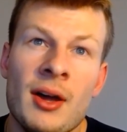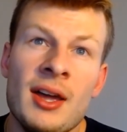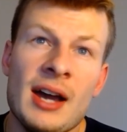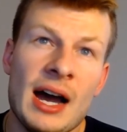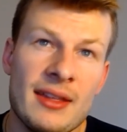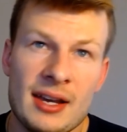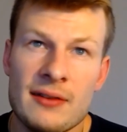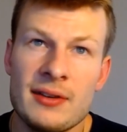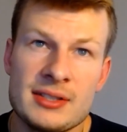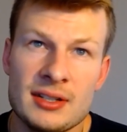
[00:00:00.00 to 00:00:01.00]
I think
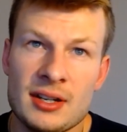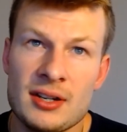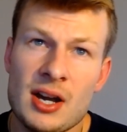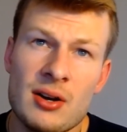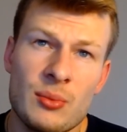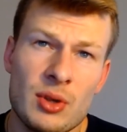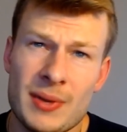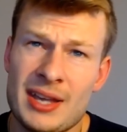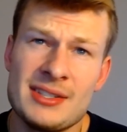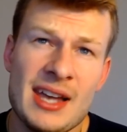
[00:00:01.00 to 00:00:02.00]
Covington can go, and with
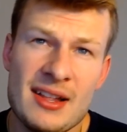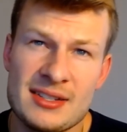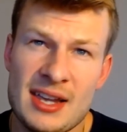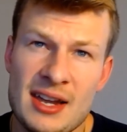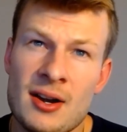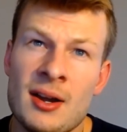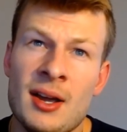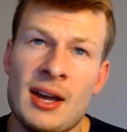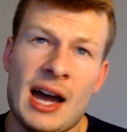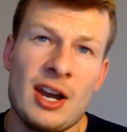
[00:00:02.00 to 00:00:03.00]
Mackenzie Alexander,
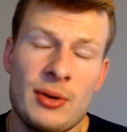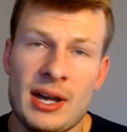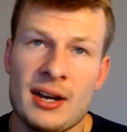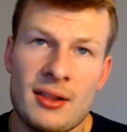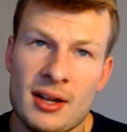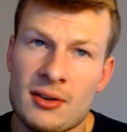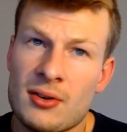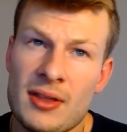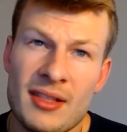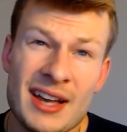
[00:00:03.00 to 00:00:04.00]
I know he got a lot of
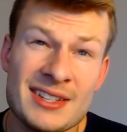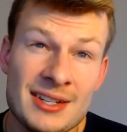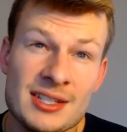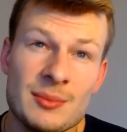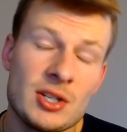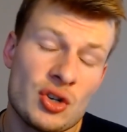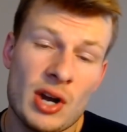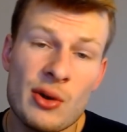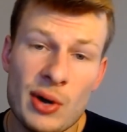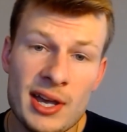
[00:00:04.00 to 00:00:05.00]
run last season, but
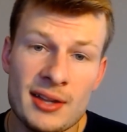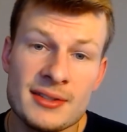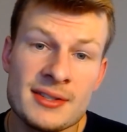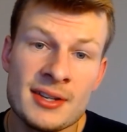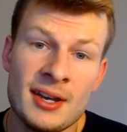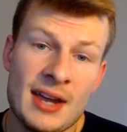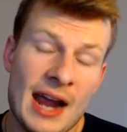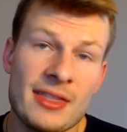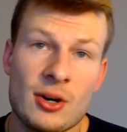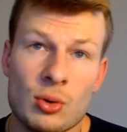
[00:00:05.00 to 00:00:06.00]
Trey Waynes
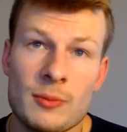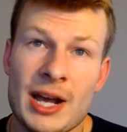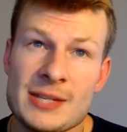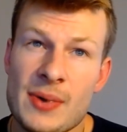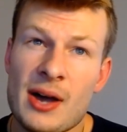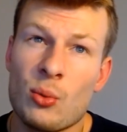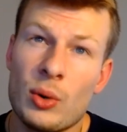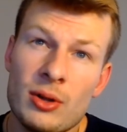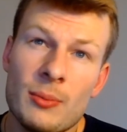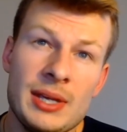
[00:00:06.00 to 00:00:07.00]
at the cornerback spot
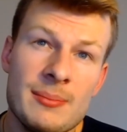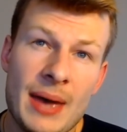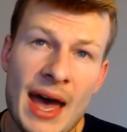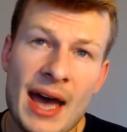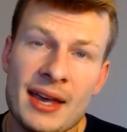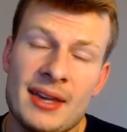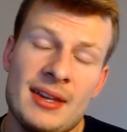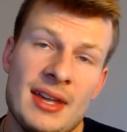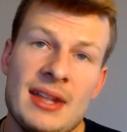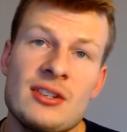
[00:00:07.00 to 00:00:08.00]
will be back
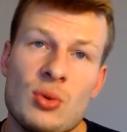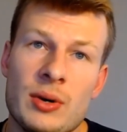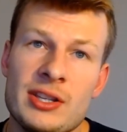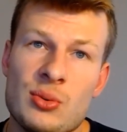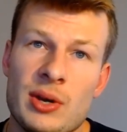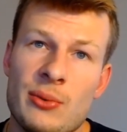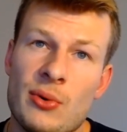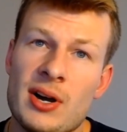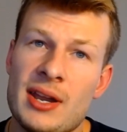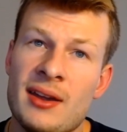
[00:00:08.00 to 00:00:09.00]
in
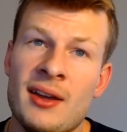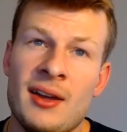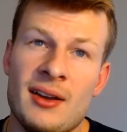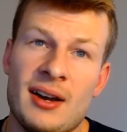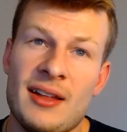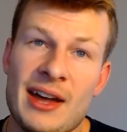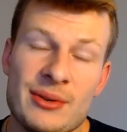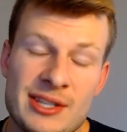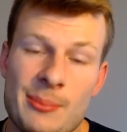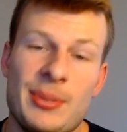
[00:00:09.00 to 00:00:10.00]
2021. That
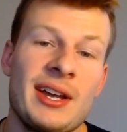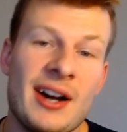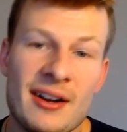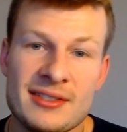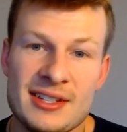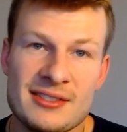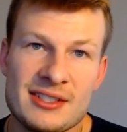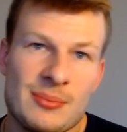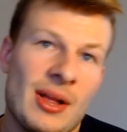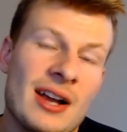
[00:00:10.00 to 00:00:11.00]
was their big offseason
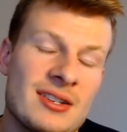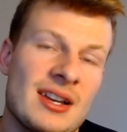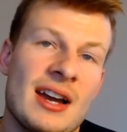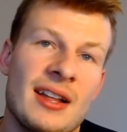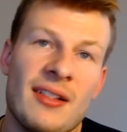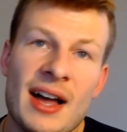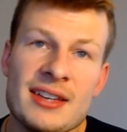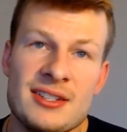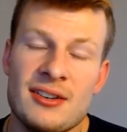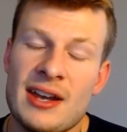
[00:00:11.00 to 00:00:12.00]
splash signing last year.